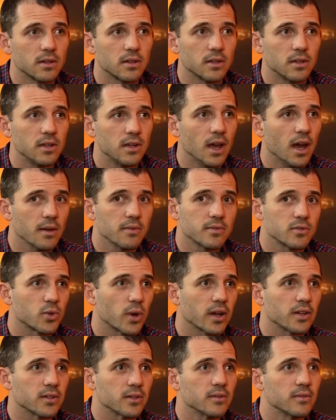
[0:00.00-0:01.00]
every day? Or? Yeah, I
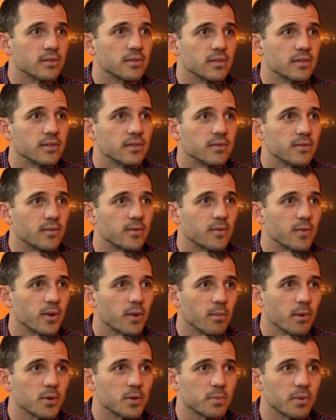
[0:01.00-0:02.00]
try to. You try to. For
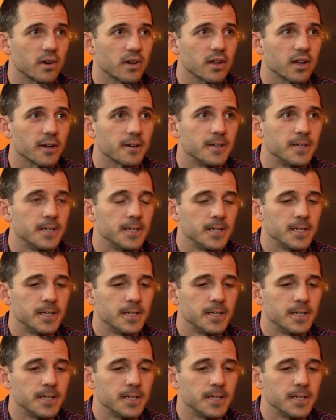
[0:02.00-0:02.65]
the most part, yeah.